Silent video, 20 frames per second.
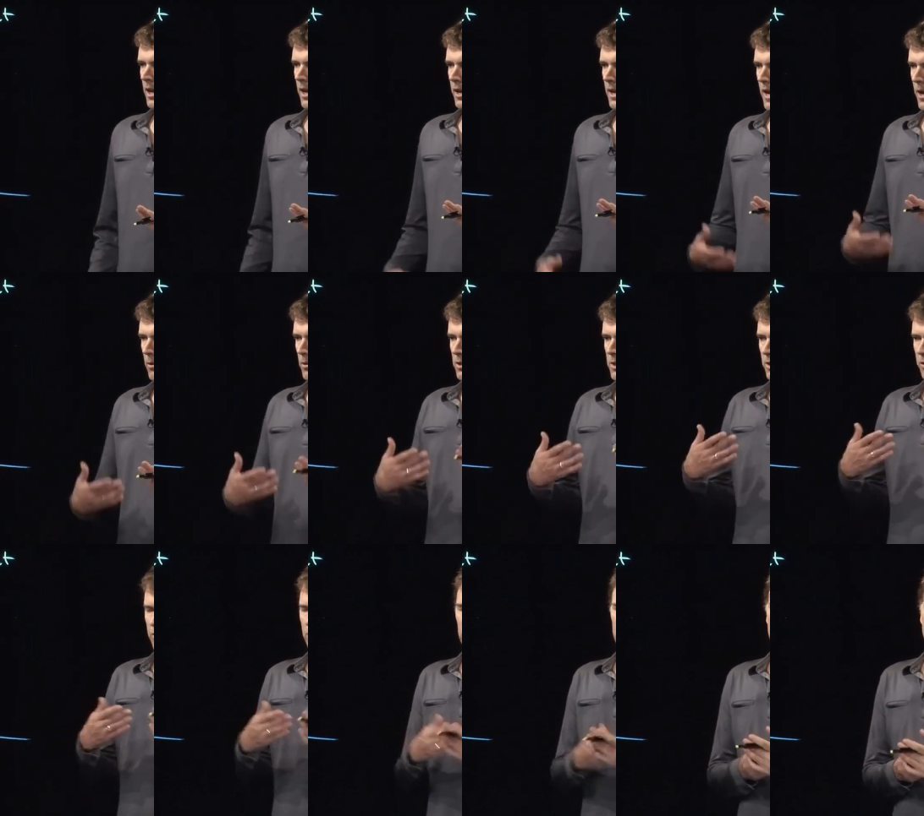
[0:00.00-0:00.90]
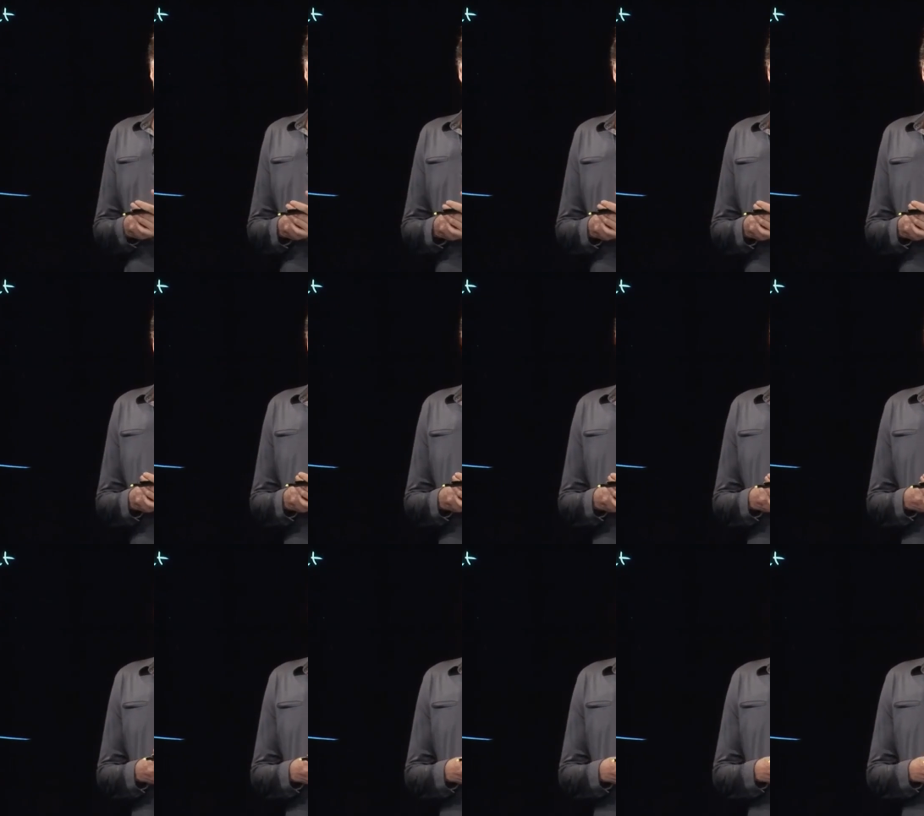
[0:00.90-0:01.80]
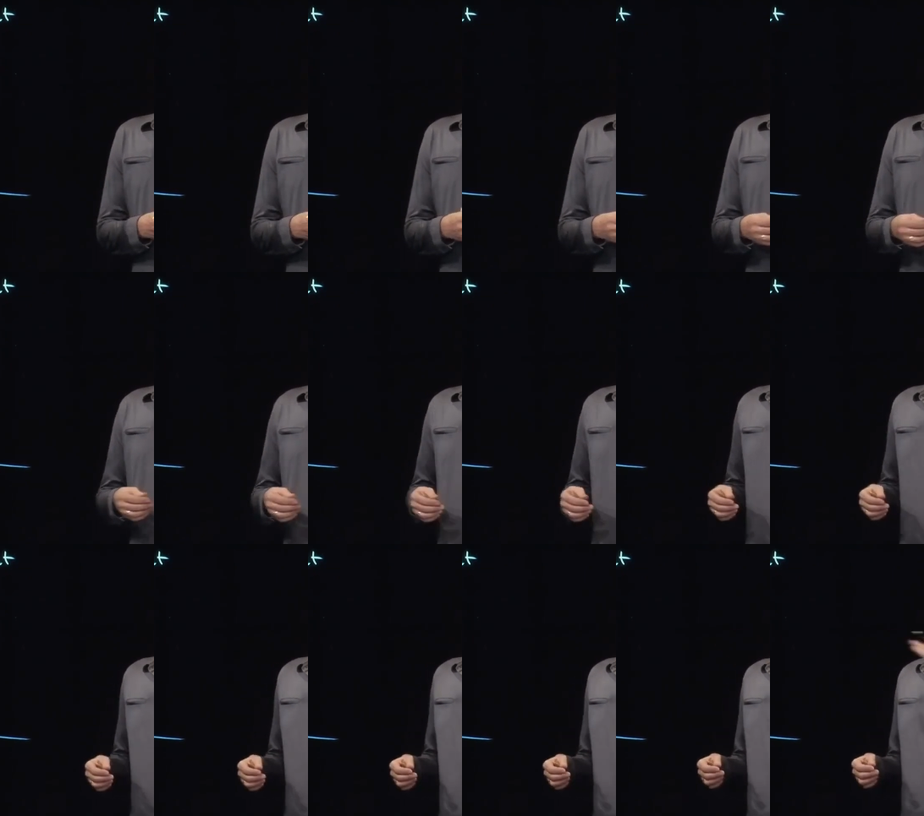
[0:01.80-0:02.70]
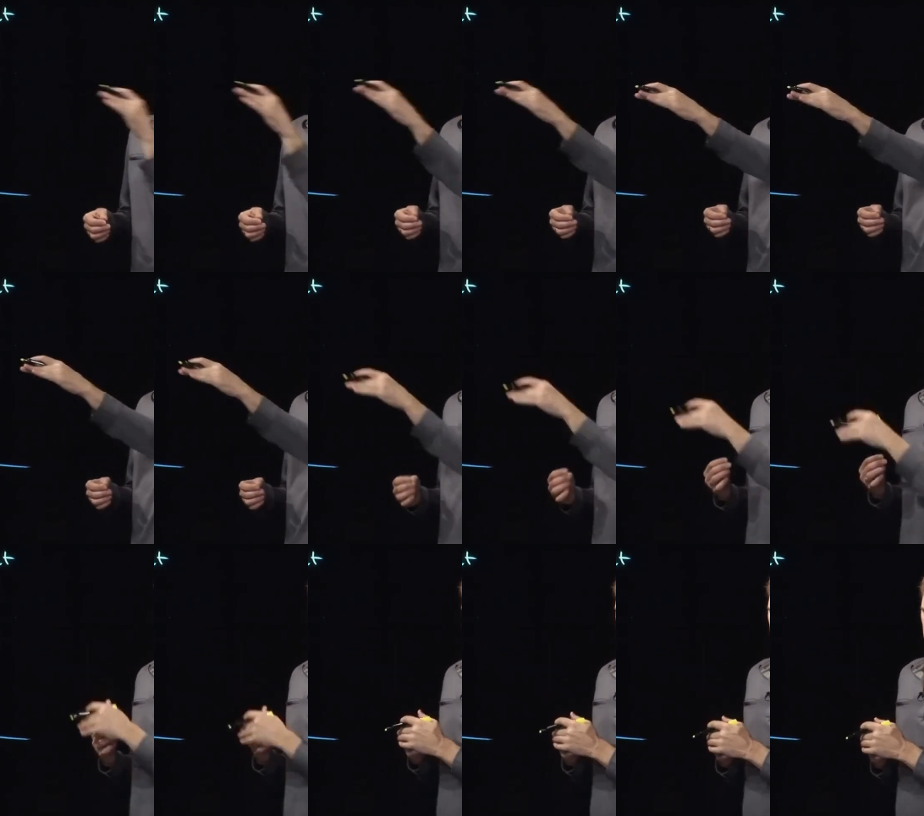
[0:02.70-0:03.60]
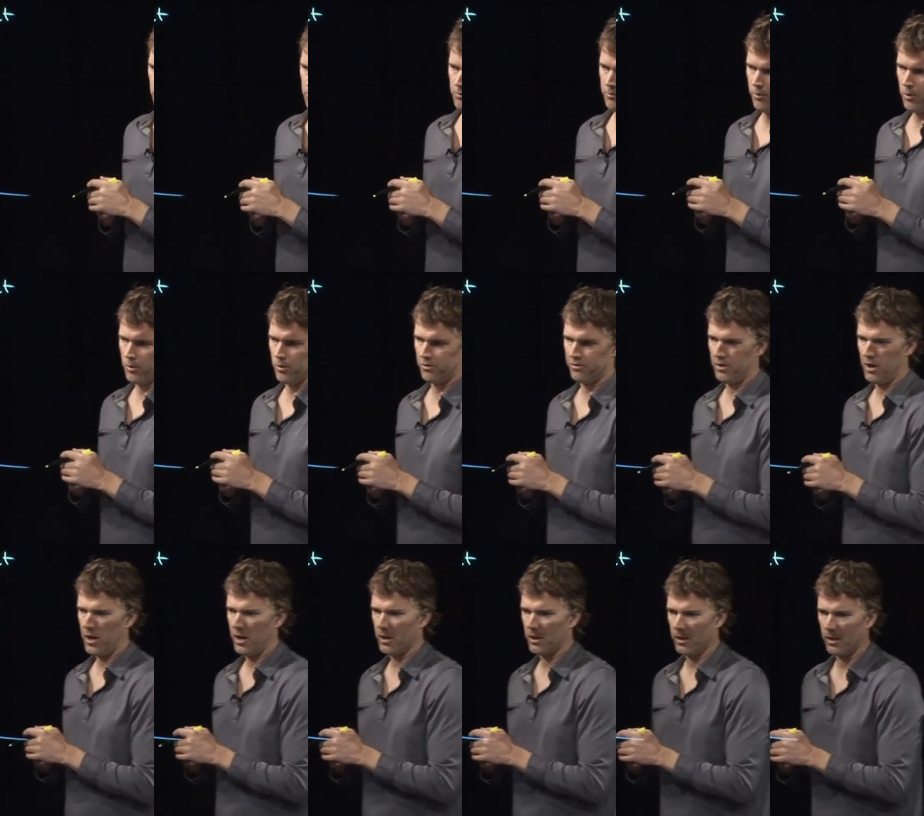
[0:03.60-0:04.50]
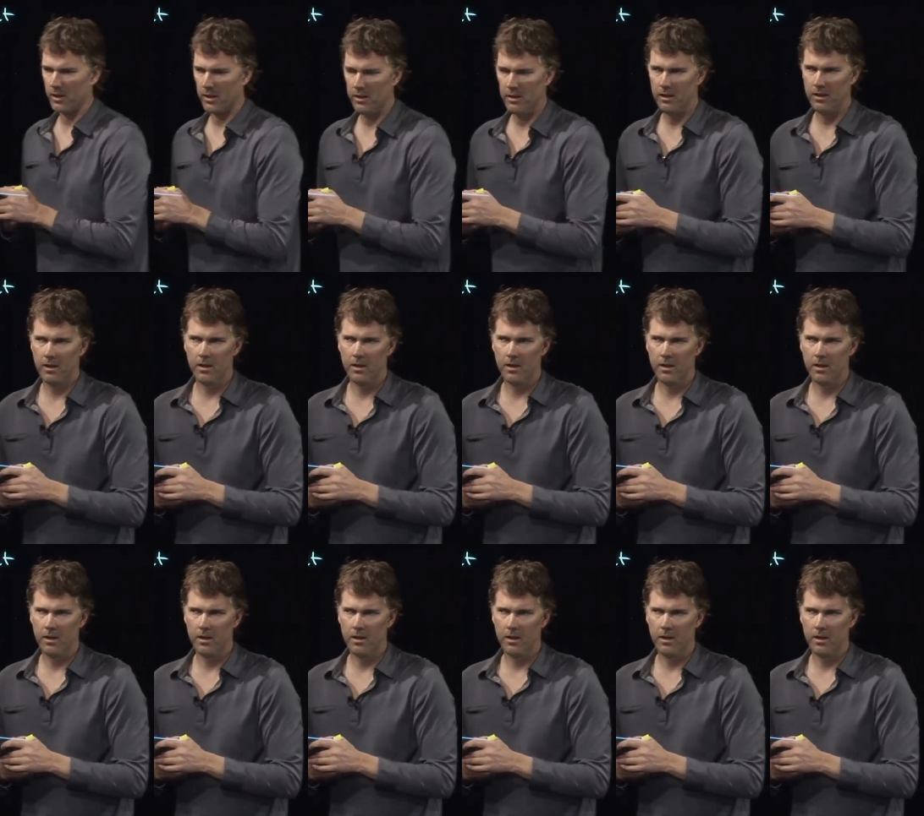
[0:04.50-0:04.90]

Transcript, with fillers: Now we just looked at a problem where we tossed it off the roof horizontally,